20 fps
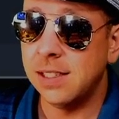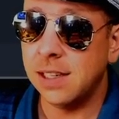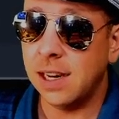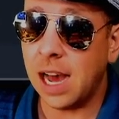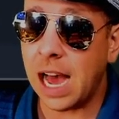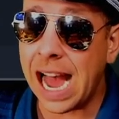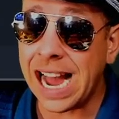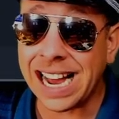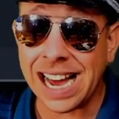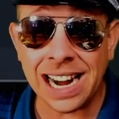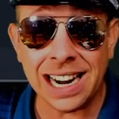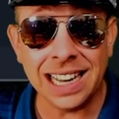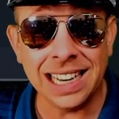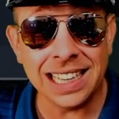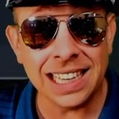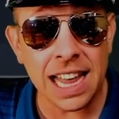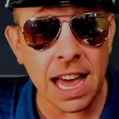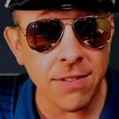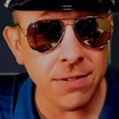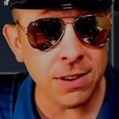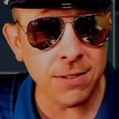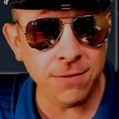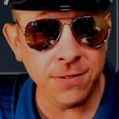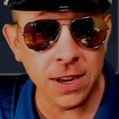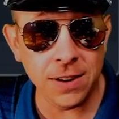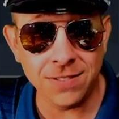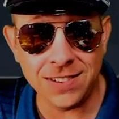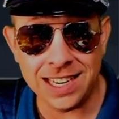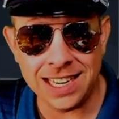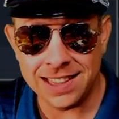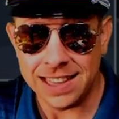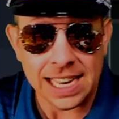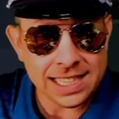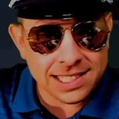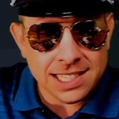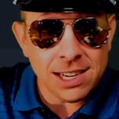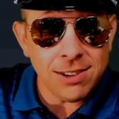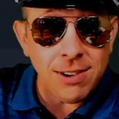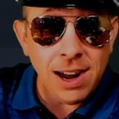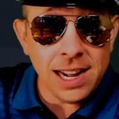I got 1,150.
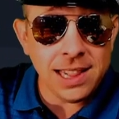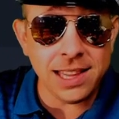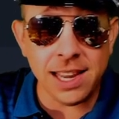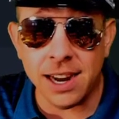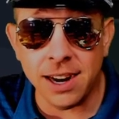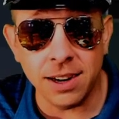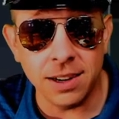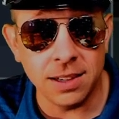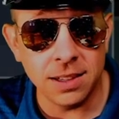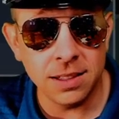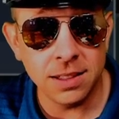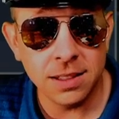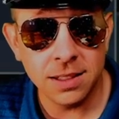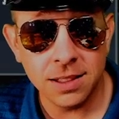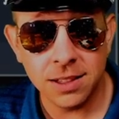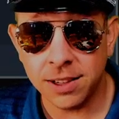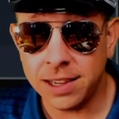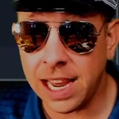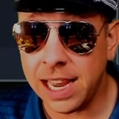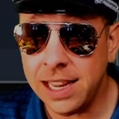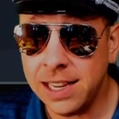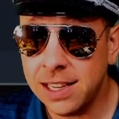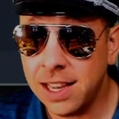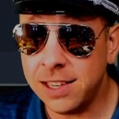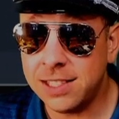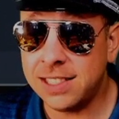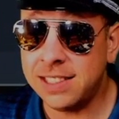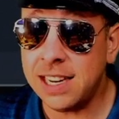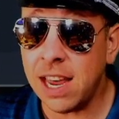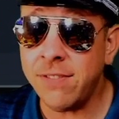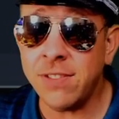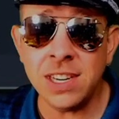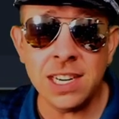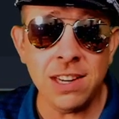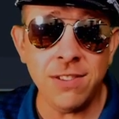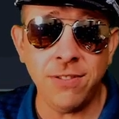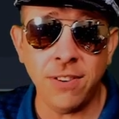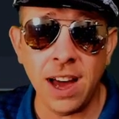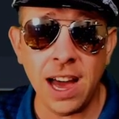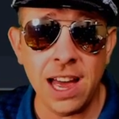That's it right there. Okay,
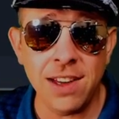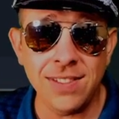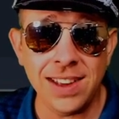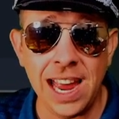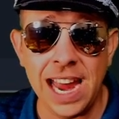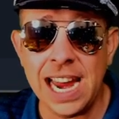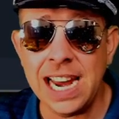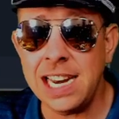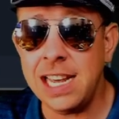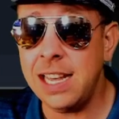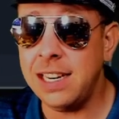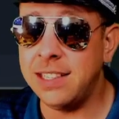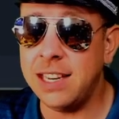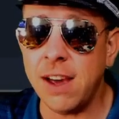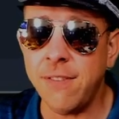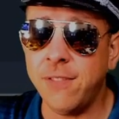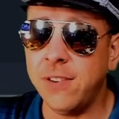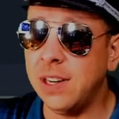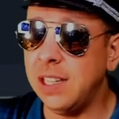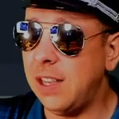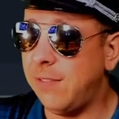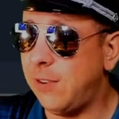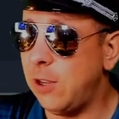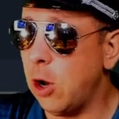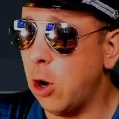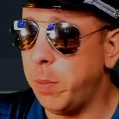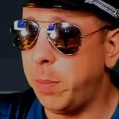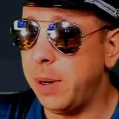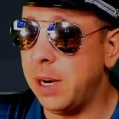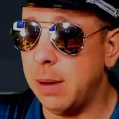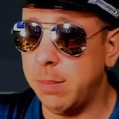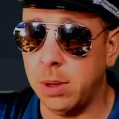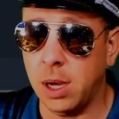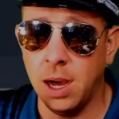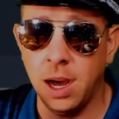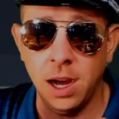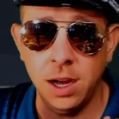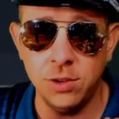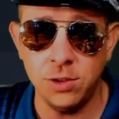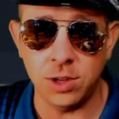75, 80. Definitely, if you open up
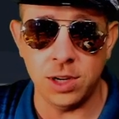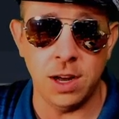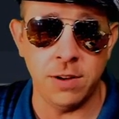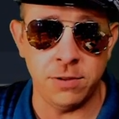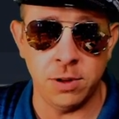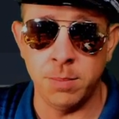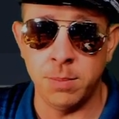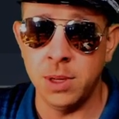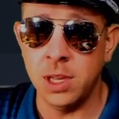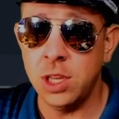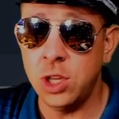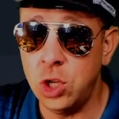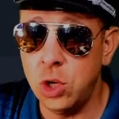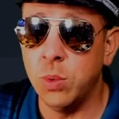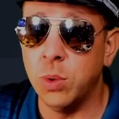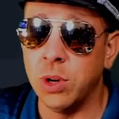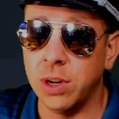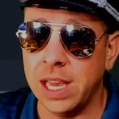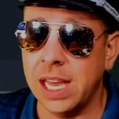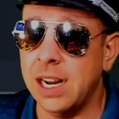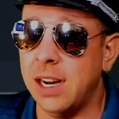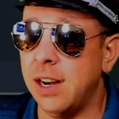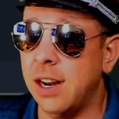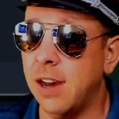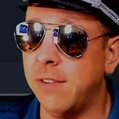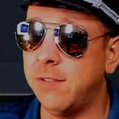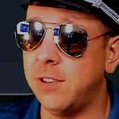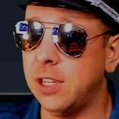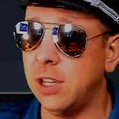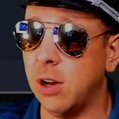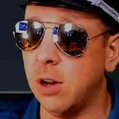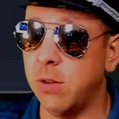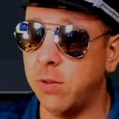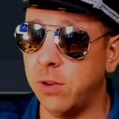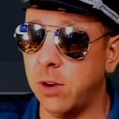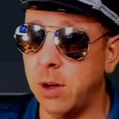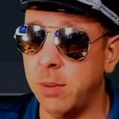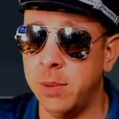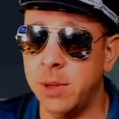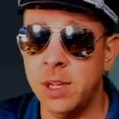100 of them, you will get enough to go
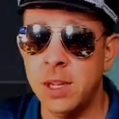from